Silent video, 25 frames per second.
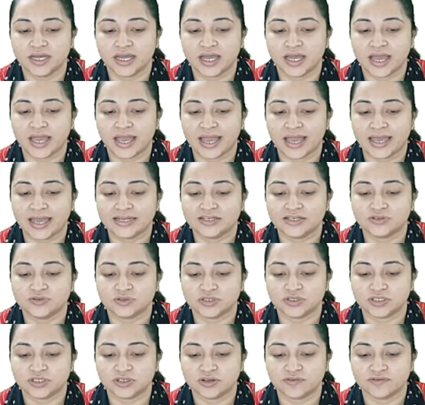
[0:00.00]
N
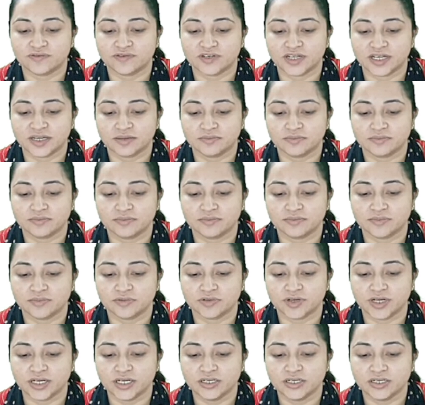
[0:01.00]
unit of time,
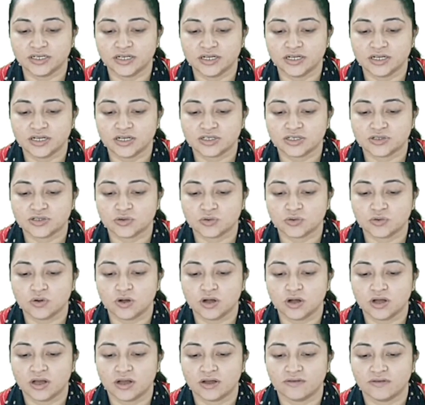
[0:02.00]
right? So
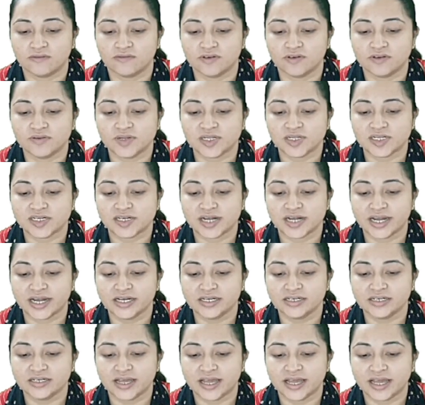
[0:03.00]
we will
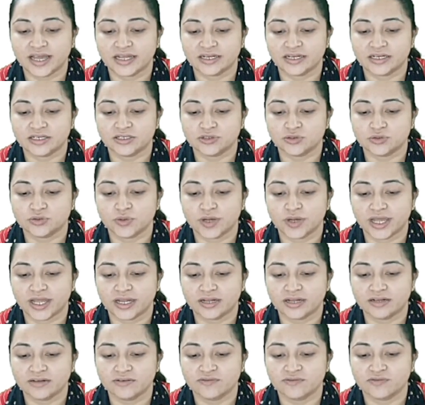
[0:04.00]
write n into
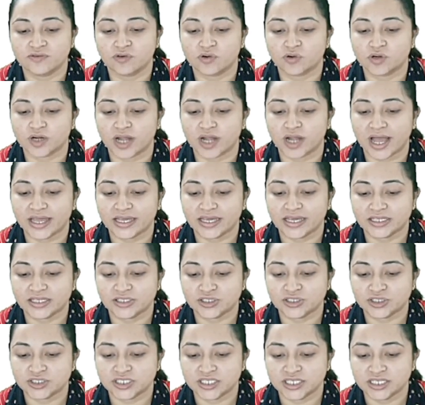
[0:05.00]
n for I
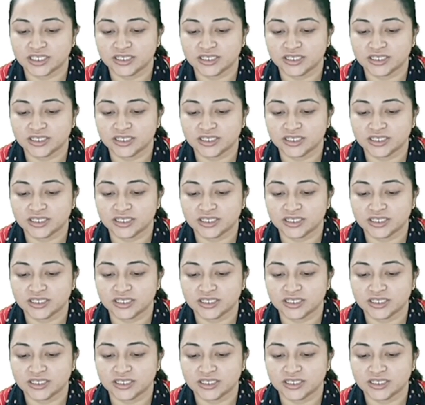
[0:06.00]
and J,